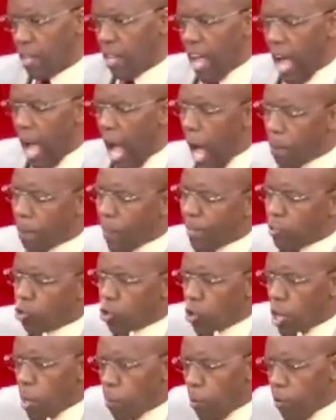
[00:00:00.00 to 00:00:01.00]
Hapa
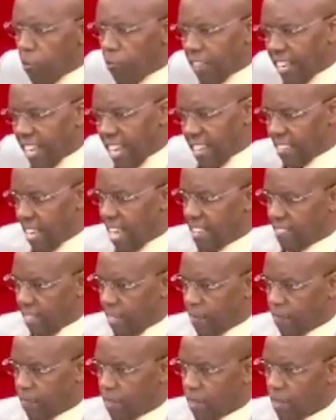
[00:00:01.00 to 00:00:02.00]
tulipofika
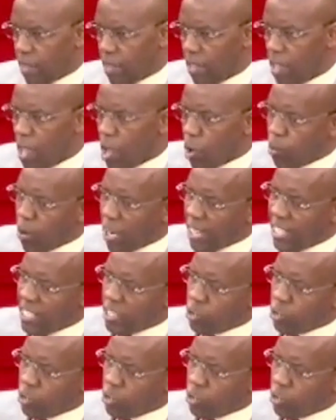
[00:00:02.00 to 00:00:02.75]
sasa, kwa nini